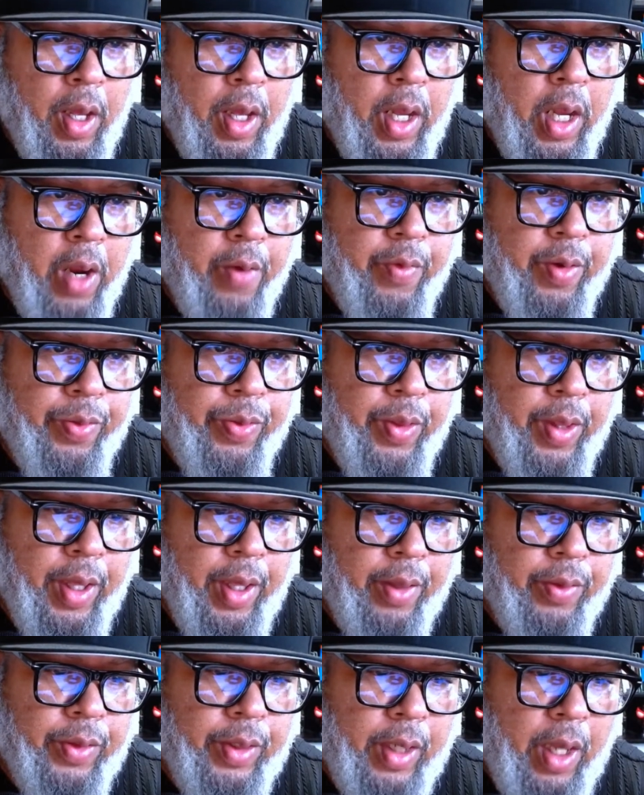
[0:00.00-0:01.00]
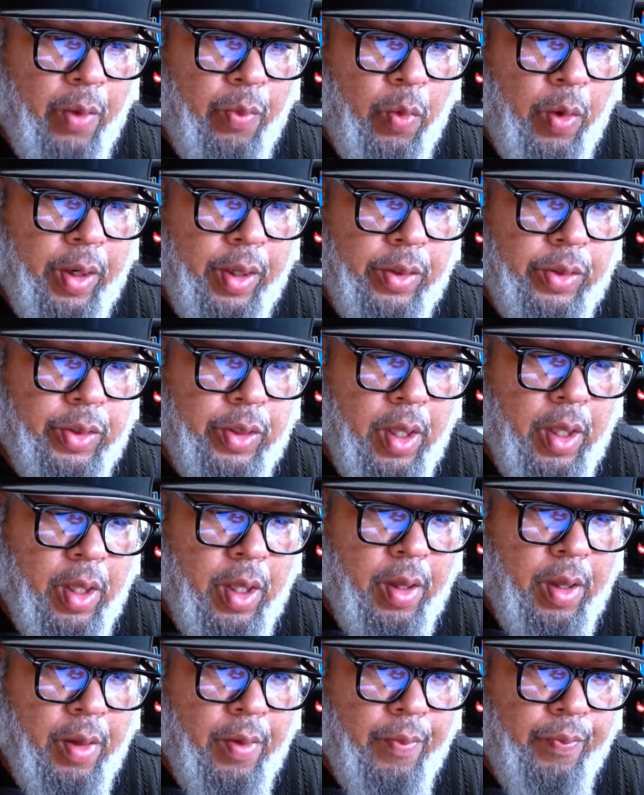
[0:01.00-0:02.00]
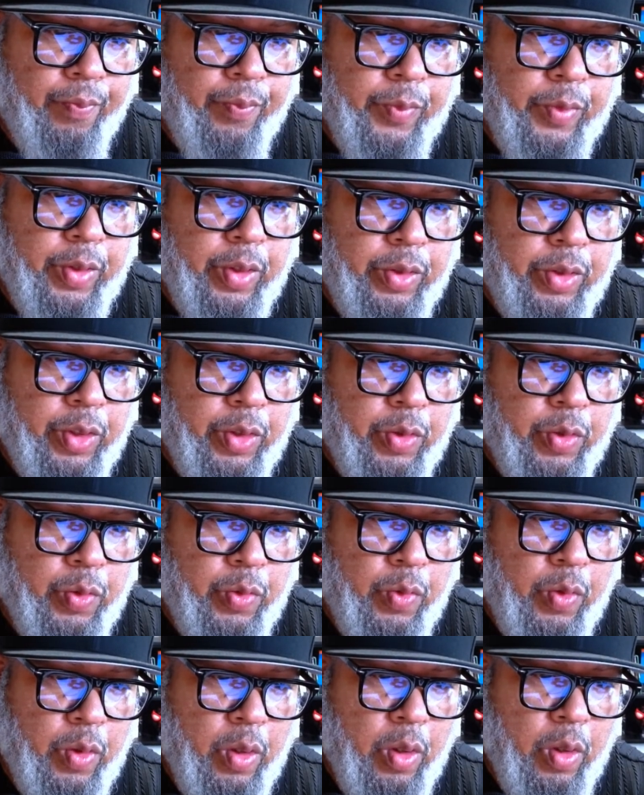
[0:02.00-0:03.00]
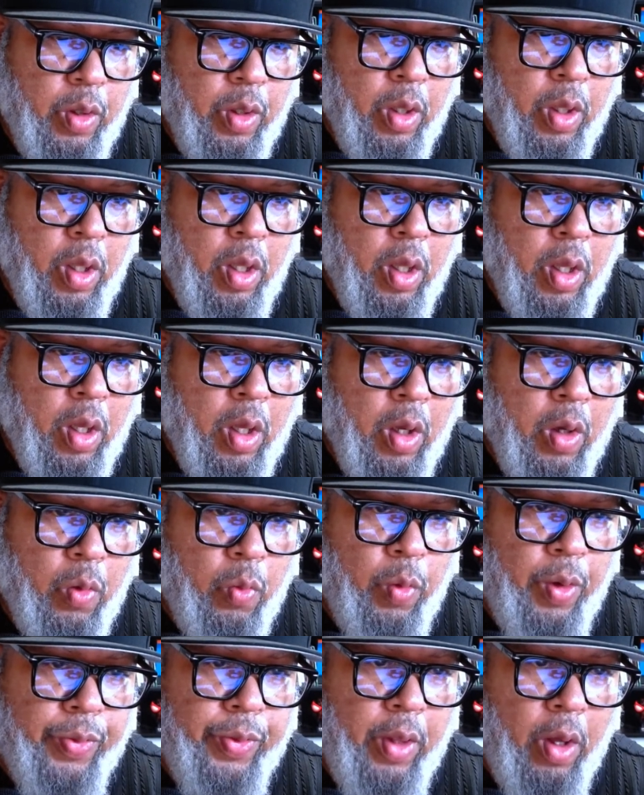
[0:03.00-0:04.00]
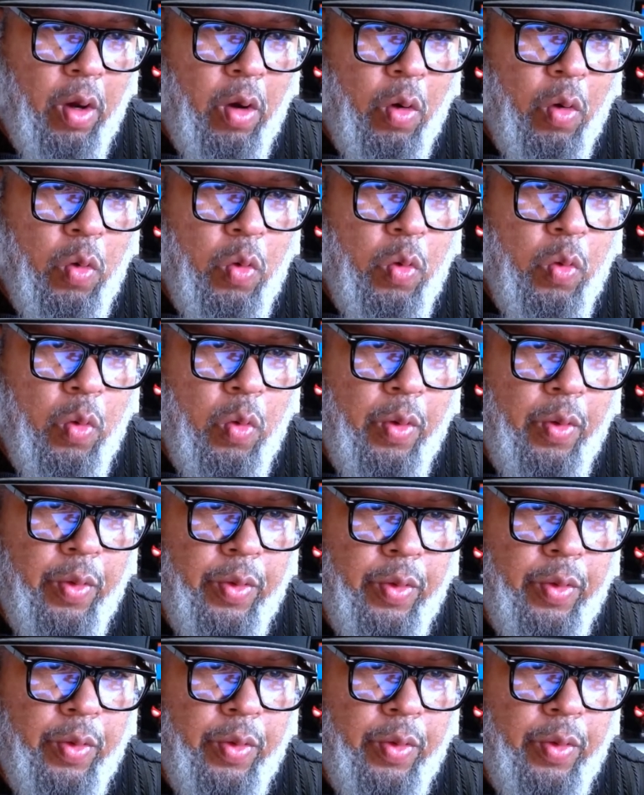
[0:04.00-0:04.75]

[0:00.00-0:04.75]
everything that I wanted to do with the whole